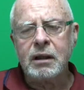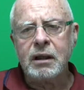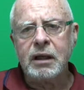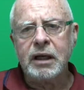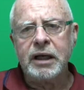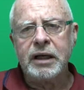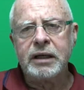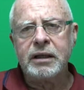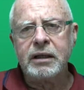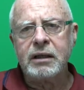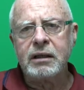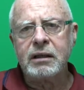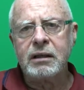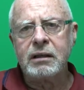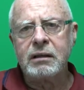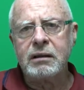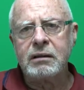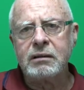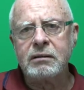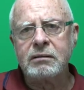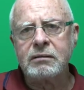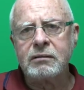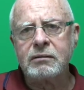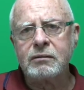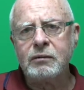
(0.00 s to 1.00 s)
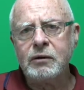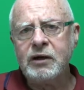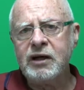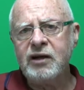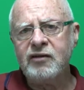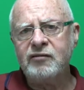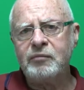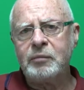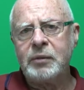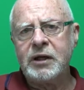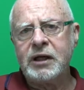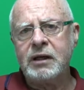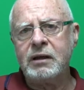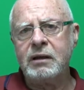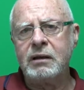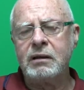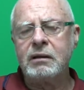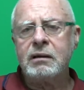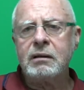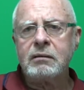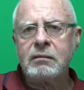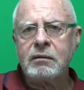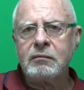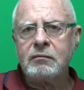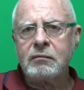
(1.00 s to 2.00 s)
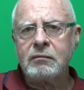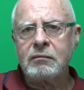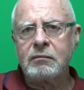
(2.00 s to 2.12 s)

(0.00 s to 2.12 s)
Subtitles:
And we have been